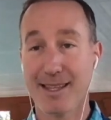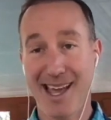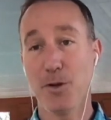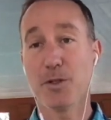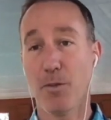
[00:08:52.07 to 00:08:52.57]

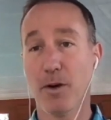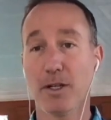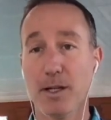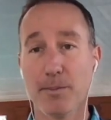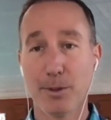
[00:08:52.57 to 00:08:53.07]
Yeah, there's
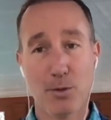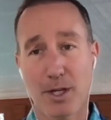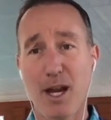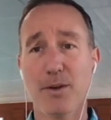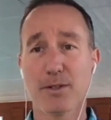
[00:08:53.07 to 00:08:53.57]
markup, but who
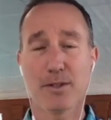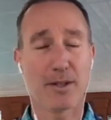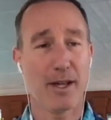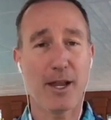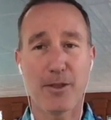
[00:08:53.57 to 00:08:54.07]
cares? There's
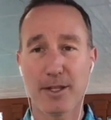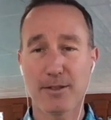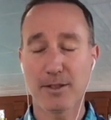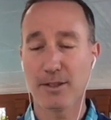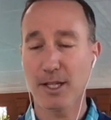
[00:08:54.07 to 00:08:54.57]
a lot of
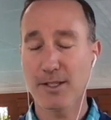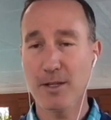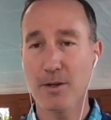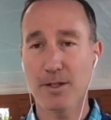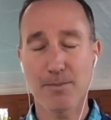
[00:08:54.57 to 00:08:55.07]
things to
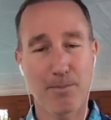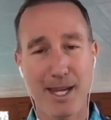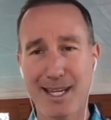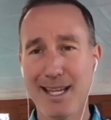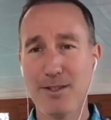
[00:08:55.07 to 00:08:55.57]
consider. Just
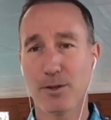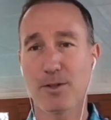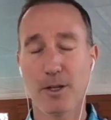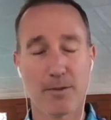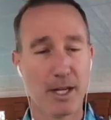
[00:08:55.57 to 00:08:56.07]
make it easy on
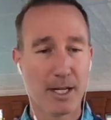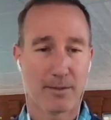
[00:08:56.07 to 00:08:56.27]
yourself.